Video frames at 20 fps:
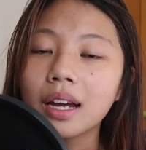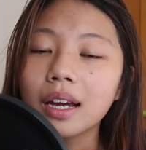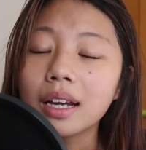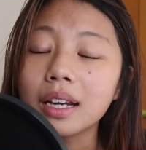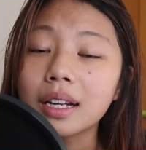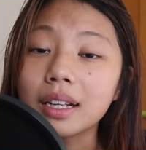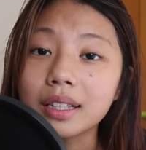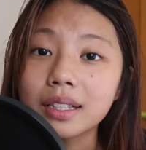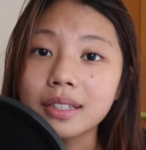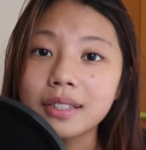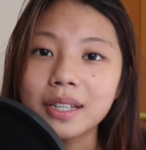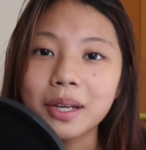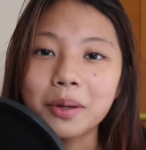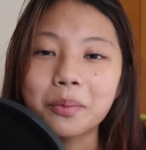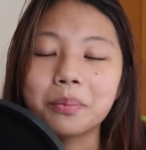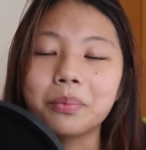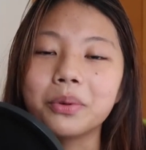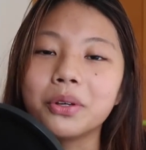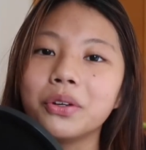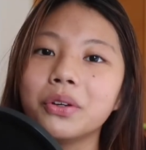it is a
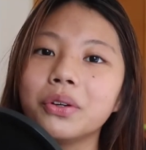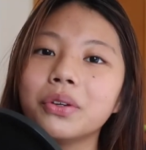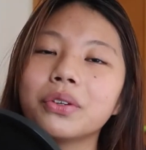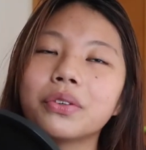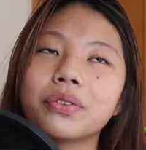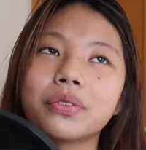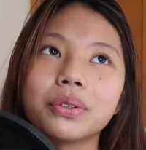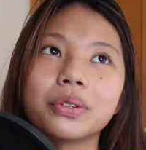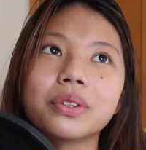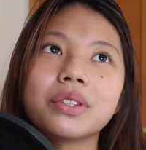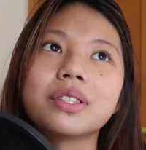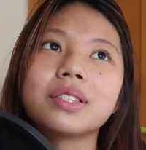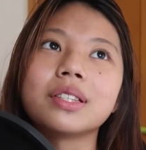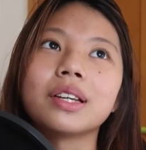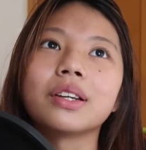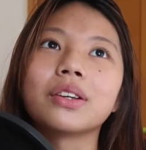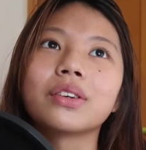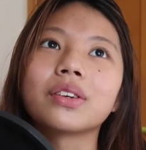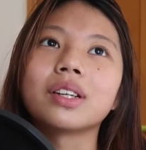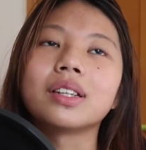beautiful
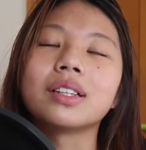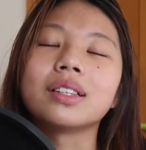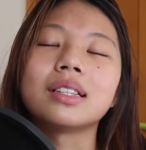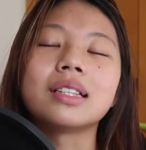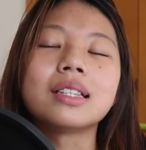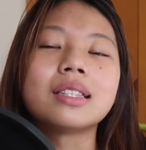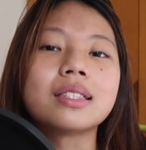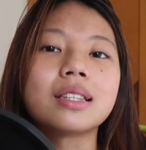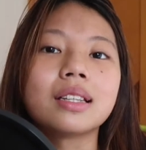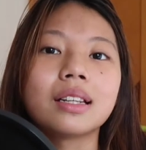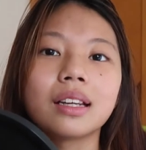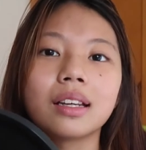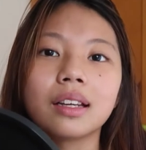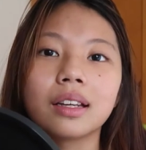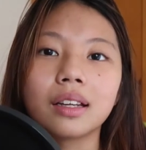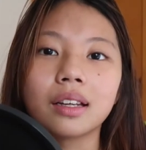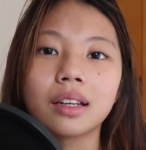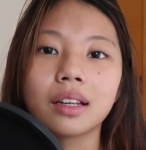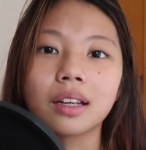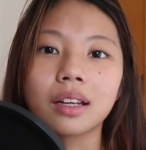
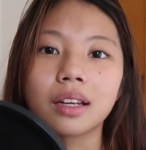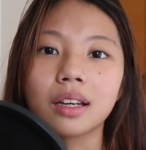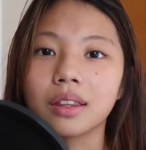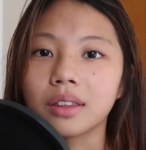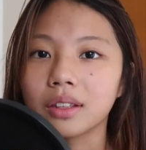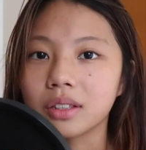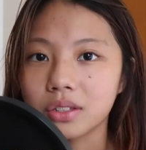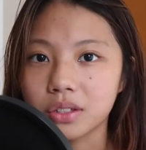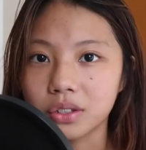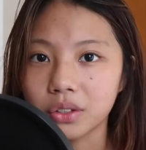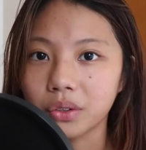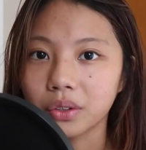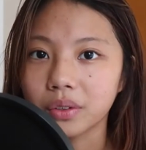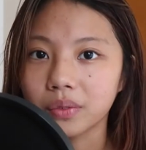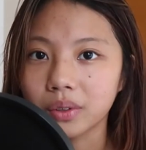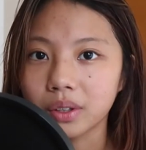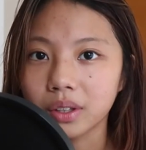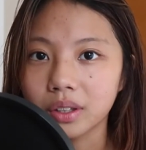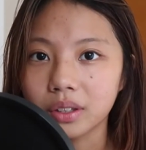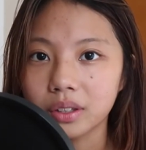synchronicity in this
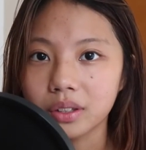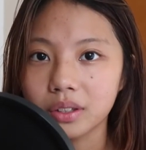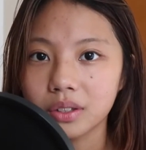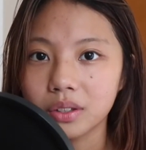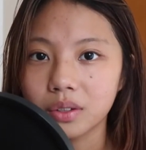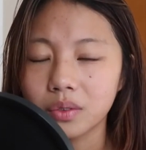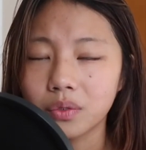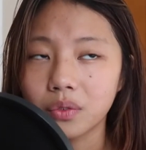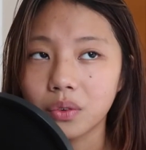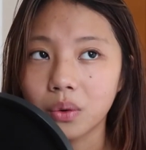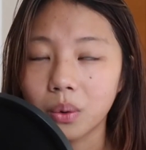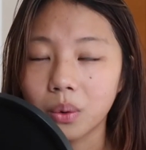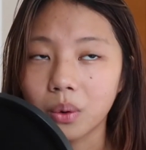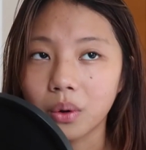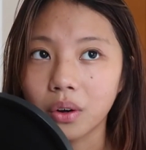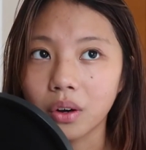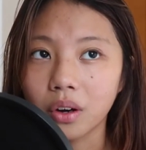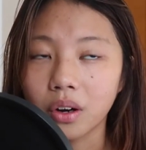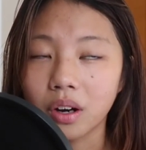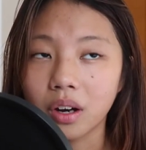universe
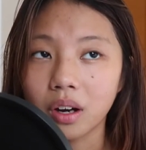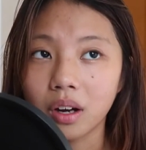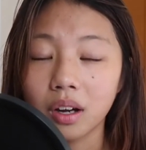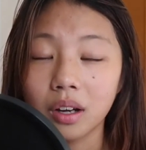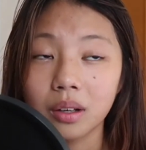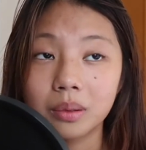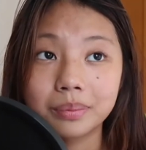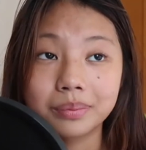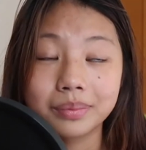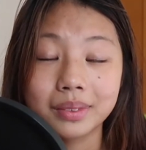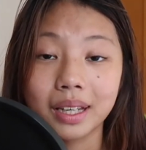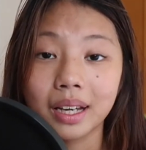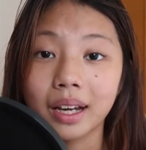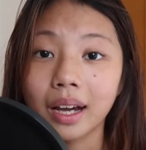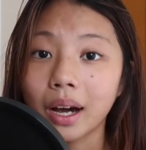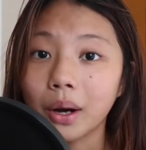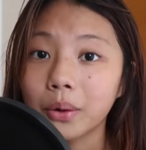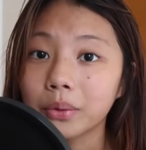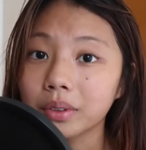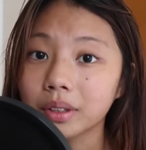for
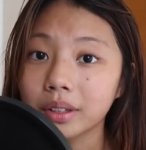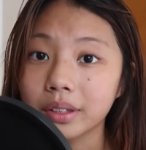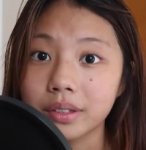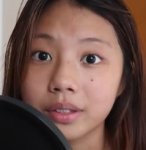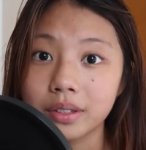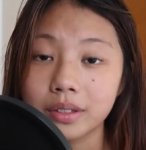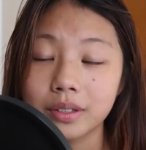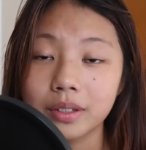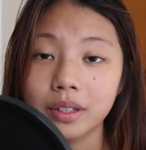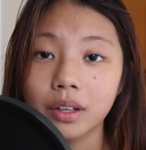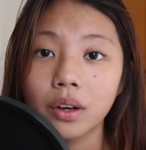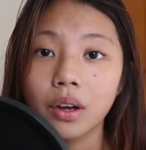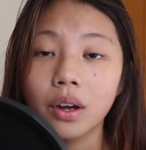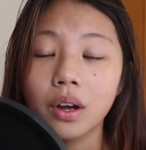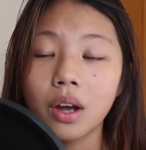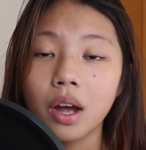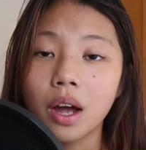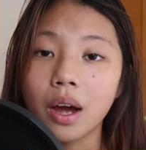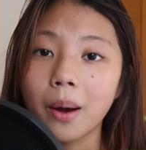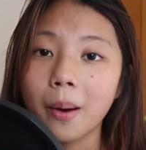countless
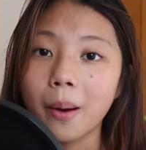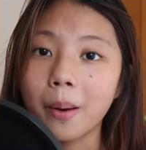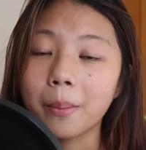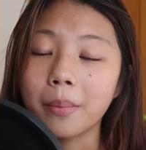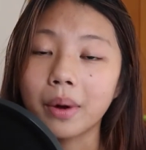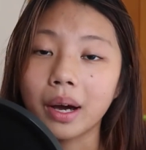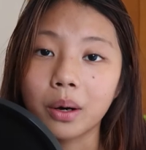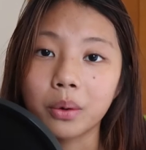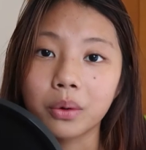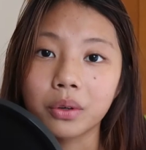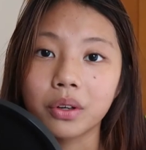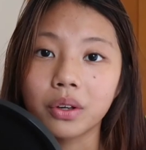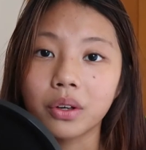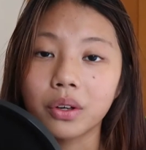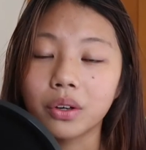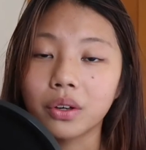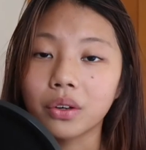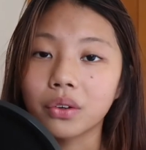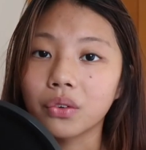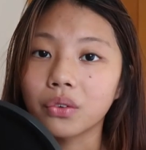amount
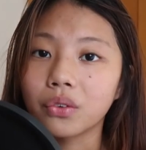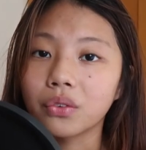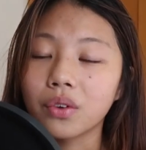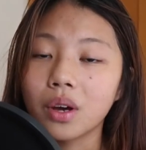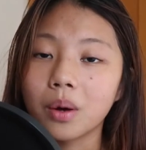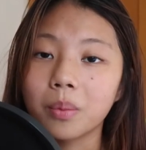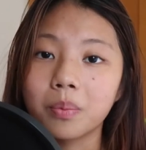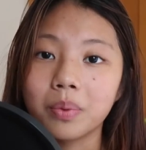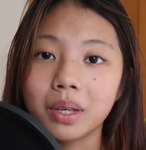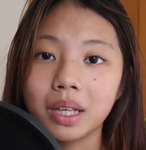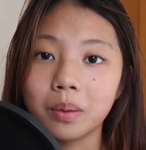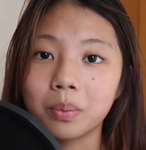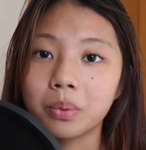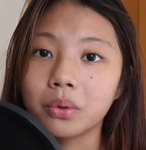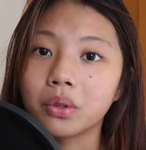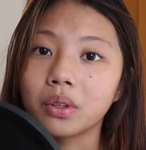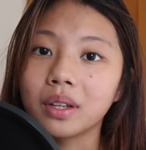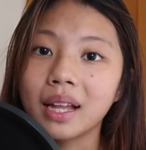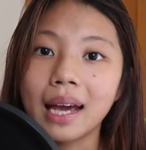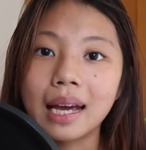of
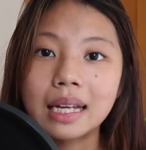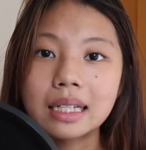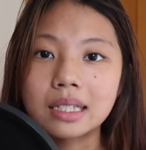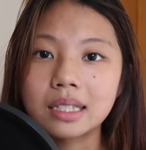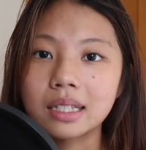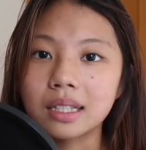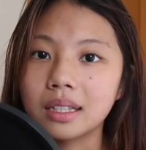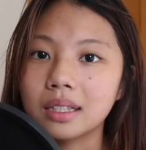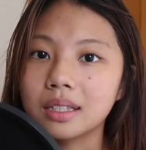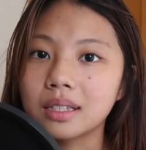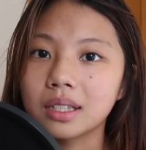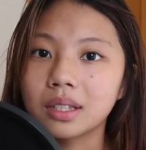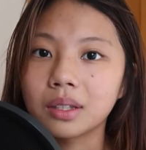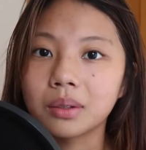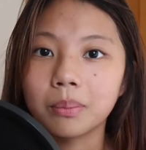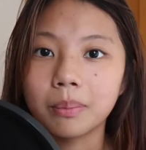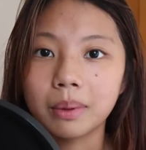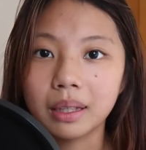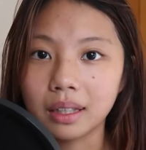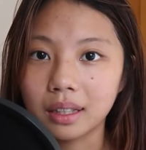people, entities,
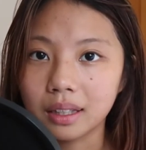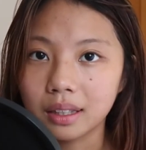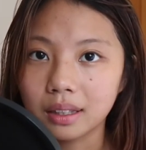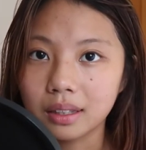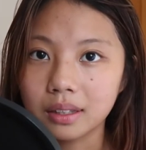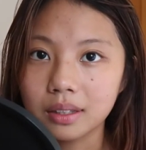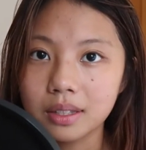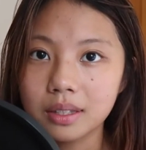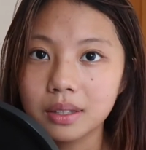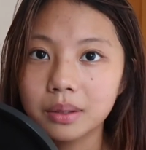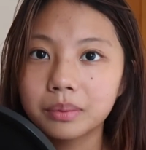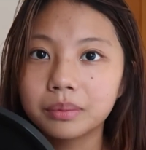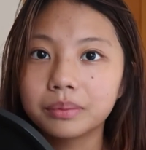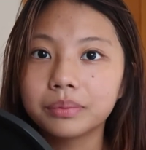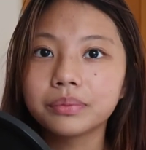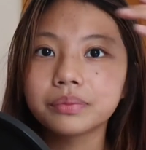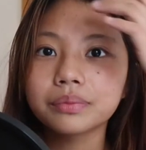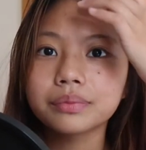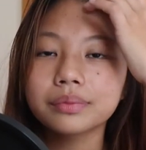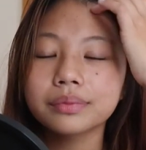and beings.
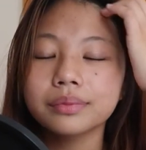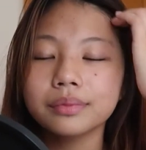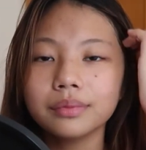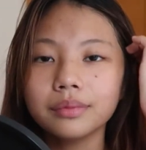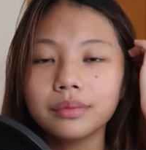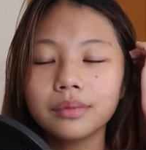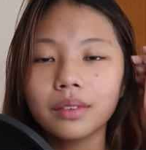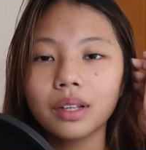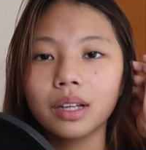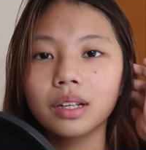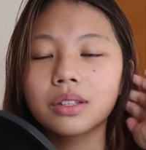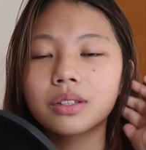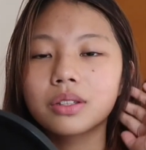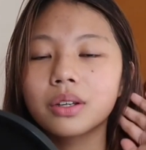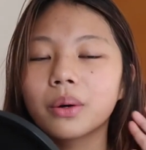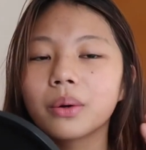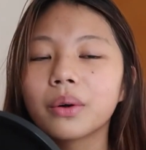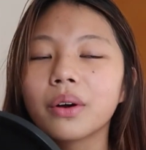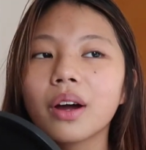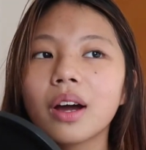
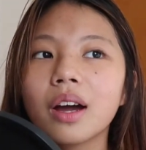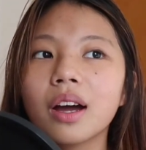So,